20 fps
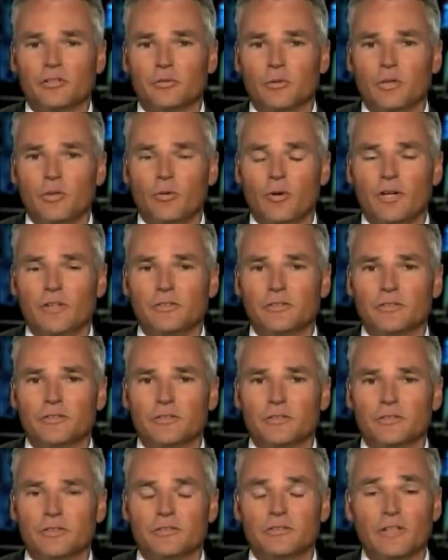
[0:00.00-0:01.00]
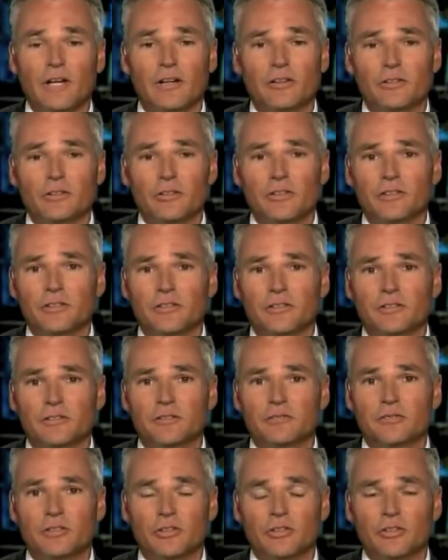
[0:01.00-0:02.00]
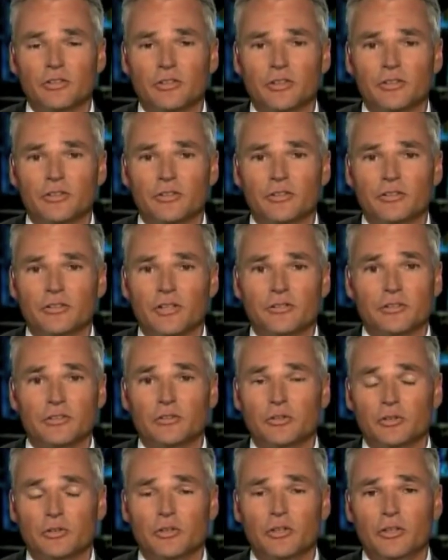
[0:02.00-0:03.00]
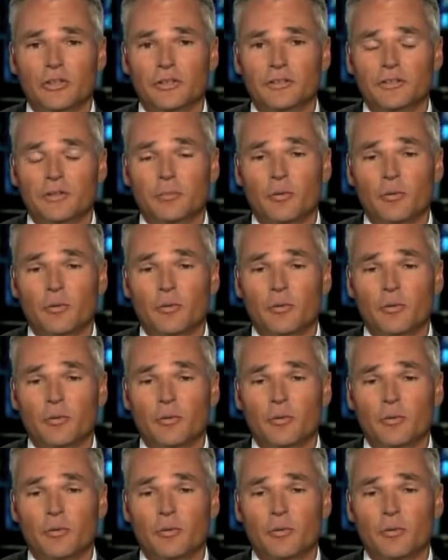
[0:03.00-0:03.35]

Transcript: three questions. Does it sound good, does it feel good, or does it do good?